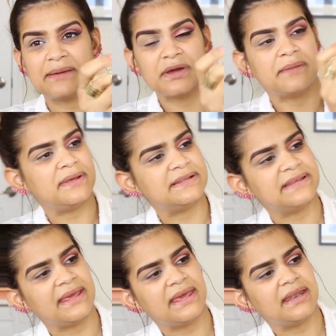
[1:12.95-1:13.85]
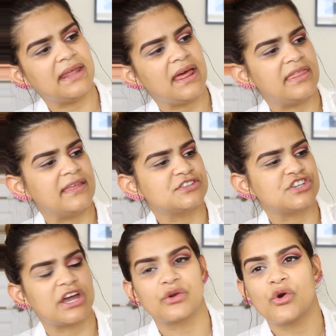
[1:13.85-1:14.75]
I'm going to be taking this
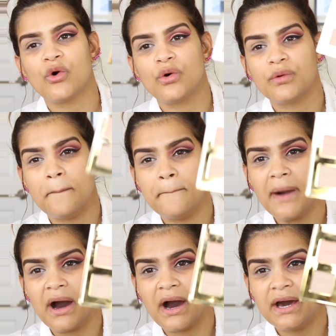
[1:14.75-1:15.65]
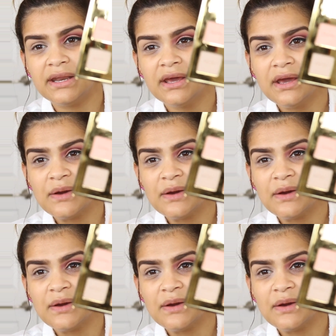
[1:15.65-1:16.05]
shadow called Mod,